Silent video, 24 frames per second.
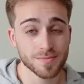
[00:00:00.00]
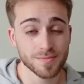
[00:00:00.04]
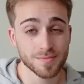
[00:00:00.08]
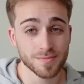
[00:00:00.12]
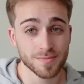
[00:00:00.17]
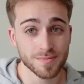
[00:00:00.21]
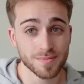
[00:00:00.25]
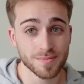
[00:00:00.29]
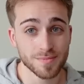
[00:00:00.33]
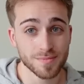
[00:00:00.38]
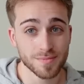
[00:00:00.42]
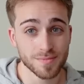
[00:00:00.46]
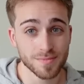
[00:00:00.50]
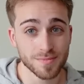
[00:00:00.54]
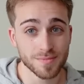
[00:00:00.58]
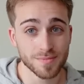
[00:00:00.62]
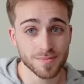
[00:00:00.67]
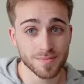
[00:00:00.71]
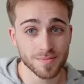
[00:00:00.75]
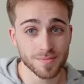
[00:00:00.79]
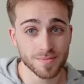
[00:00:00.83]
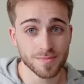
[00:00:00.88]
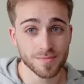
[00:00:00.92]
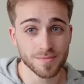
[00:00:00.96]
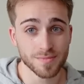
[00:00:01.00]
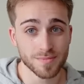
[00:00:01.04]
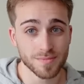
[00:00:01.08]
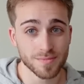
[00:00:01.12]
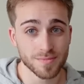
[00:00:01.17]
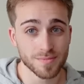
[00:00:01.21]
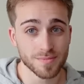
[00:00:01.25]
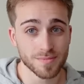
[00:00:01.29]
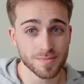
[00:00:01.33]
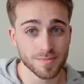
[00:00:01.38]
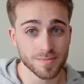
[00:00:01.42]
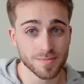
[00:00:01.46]

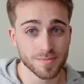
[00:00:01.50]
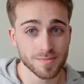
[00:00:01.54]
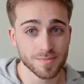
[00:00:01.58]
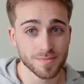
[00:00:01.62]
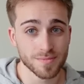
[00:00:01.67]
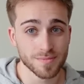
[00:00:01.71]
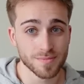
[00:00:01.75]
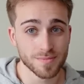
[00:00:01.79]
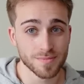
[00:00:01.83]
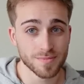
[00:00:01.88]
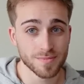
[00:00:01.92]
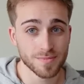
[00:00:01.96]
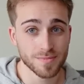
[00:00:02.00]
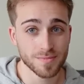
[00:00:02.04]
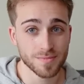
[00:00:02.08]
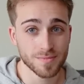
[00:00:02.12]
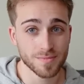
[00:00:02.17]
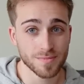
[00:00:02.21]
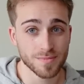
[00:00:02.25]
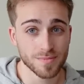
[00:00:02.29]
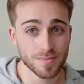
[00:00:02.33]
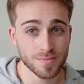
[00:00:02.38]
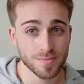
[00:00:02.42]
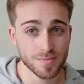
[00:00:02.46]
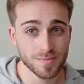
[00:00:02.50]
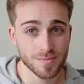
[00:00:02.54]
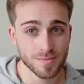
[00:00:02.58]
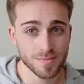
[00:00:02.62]
No words are spoken by the person on screen.